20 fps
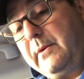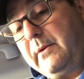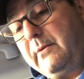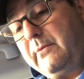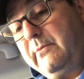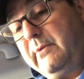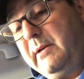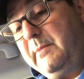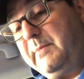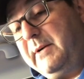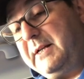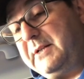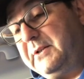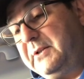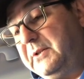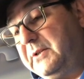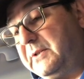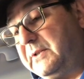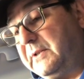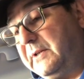Rear
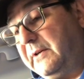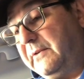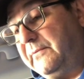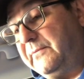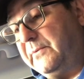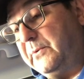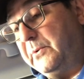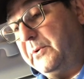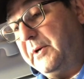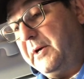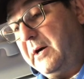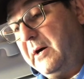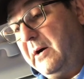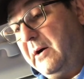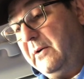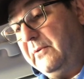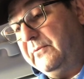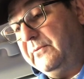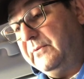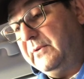passenger side
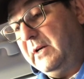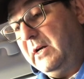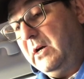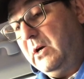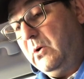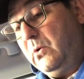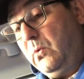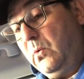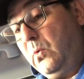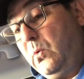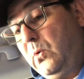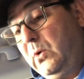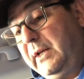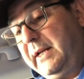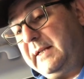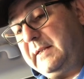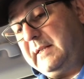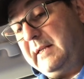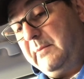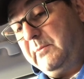4.5. All
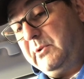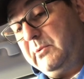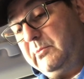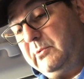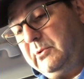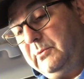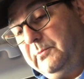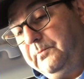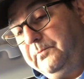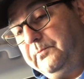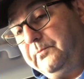acceptable.